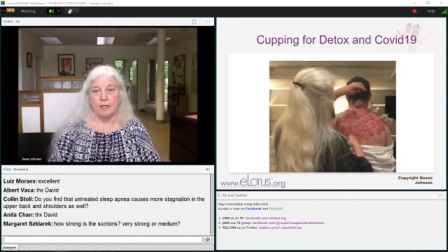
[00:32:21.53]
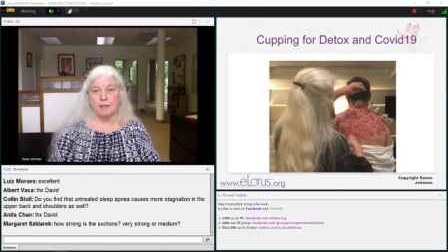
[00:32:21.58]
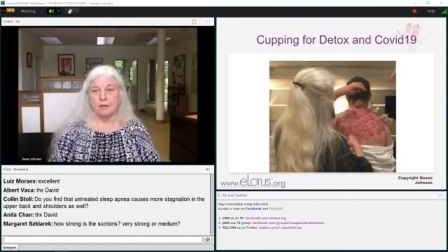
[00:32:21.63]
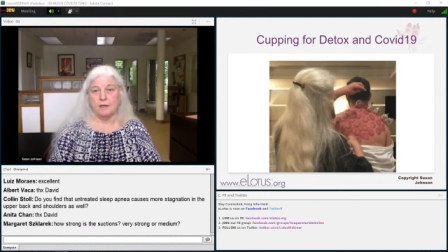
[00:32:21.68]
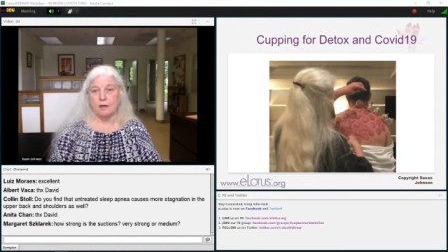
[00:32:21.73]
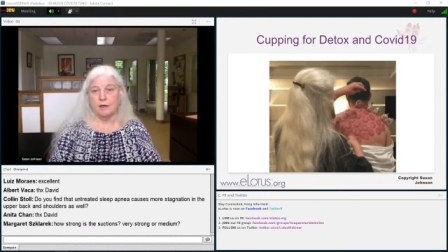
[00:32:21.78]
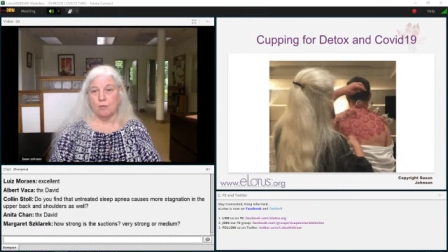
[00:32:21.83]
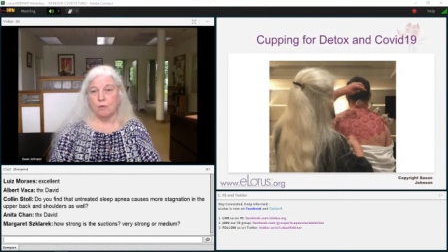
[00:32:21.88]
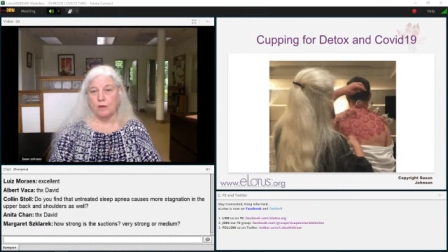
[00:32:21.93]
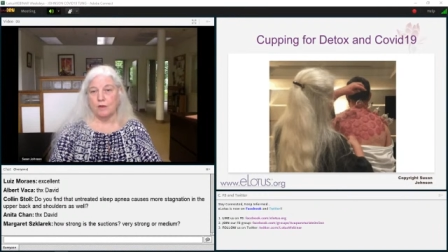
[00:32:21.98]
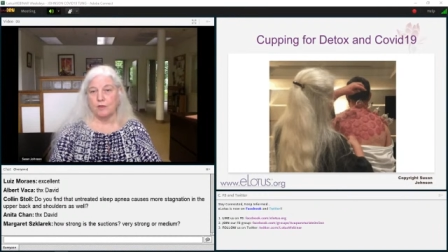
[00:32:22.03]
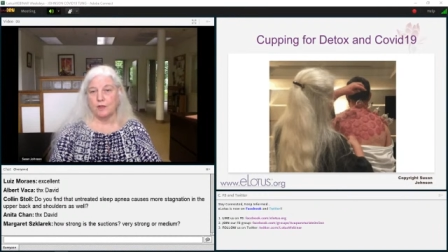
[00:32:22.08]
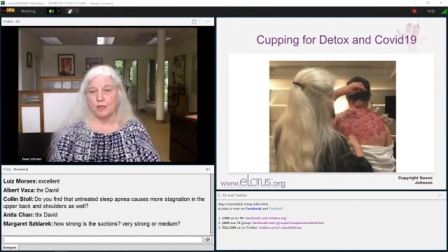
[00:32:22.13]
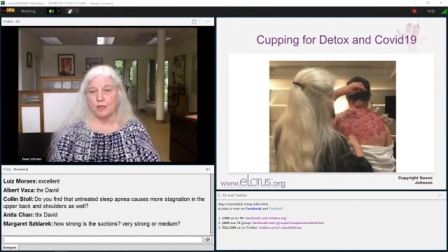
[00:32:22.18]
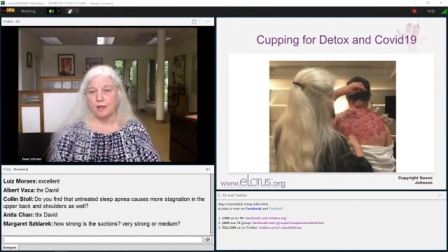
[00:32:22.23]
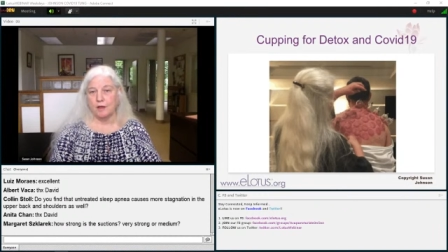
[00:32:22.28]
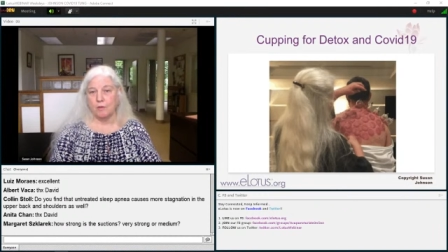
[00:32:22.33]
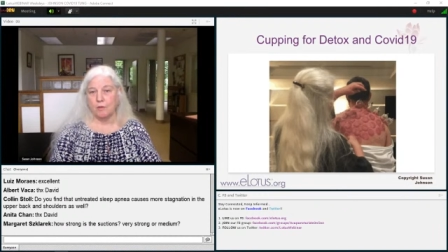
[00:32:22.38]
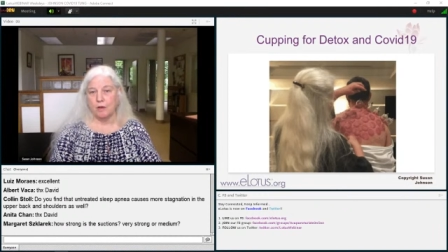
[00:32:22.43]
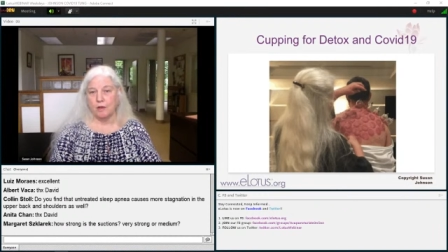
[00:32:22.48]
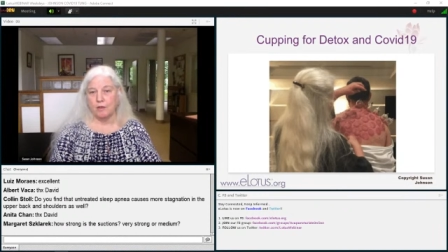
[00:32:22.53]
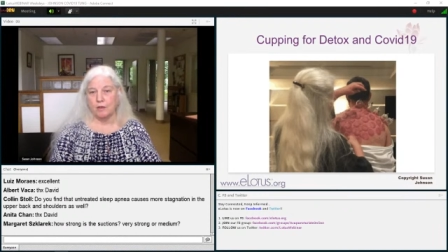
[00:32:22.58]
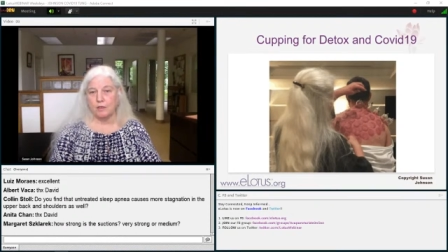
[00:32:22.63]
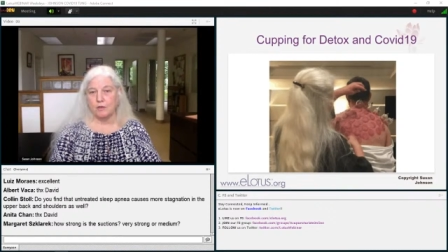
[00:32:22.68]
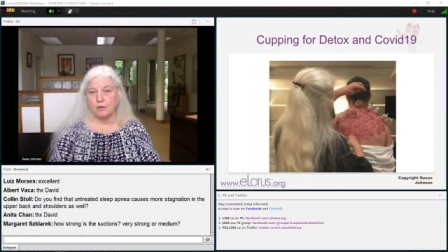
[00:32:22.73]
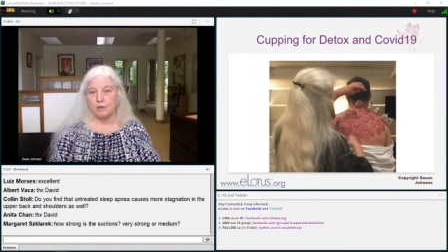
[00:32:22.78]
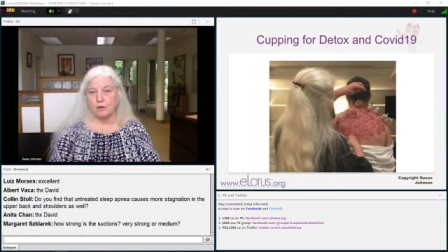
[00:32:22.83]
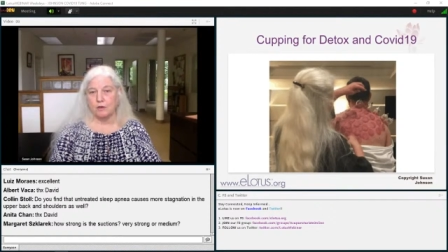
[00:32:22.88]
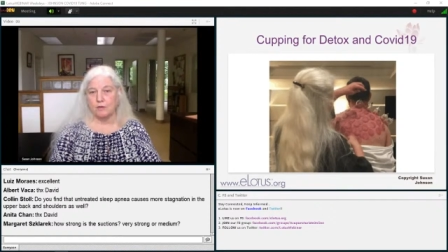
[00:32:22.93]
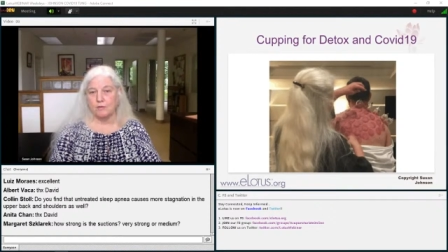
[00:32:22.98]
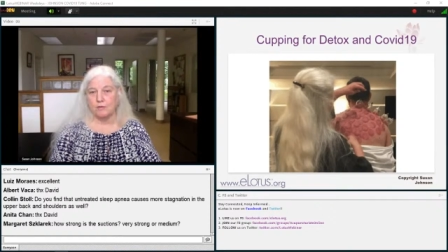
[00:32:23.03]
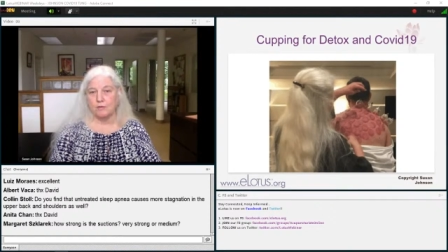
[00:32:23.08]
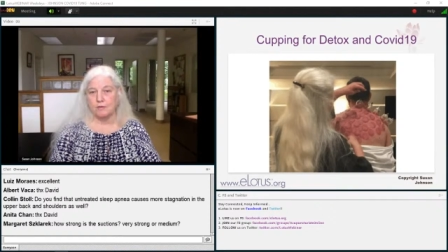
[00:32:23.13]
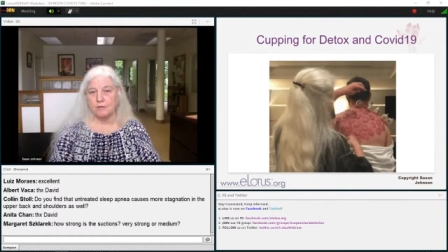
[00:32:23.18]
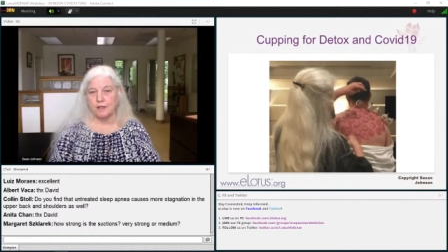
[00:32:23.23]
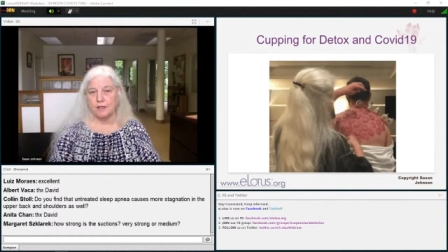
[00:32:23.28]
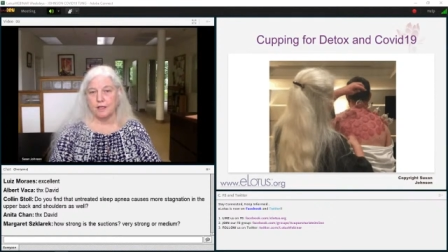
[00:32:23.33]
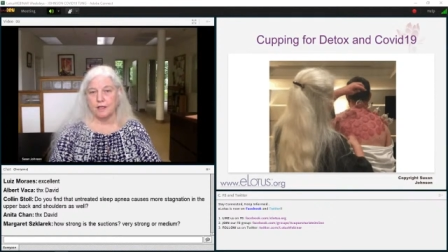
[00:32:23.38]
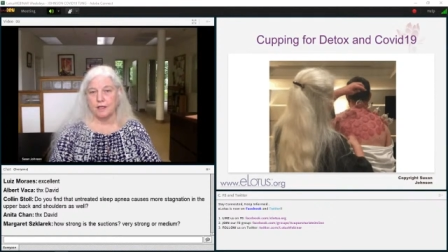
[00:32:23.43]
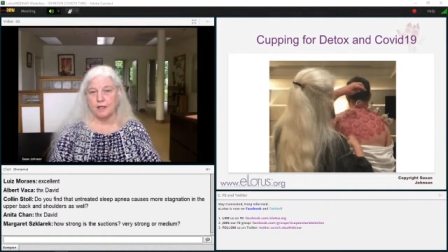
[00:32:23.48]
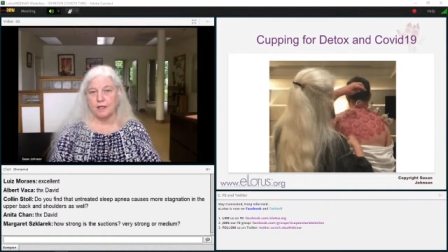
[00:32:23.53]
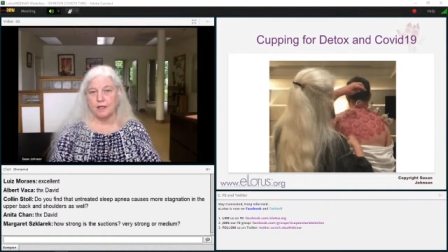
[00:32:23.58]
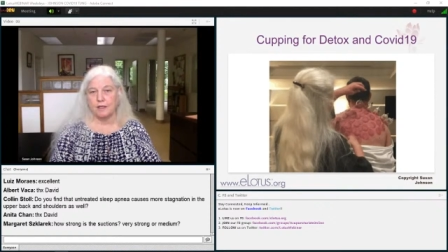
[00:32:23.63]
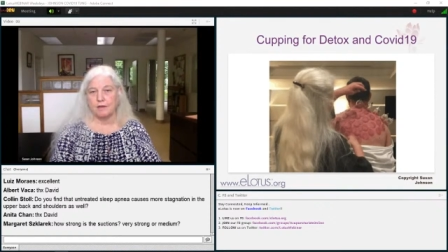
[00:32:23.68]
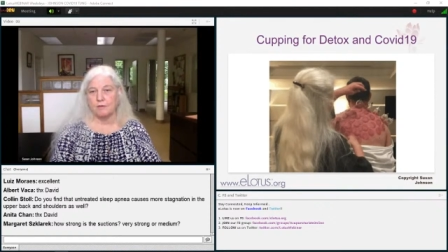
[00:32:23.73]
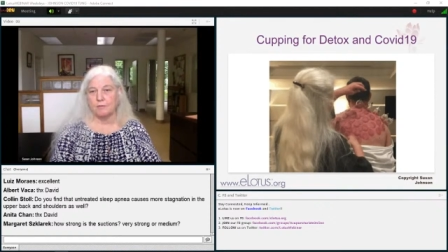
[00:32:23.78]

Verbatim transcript: Now, one thing I want you to notice is that I,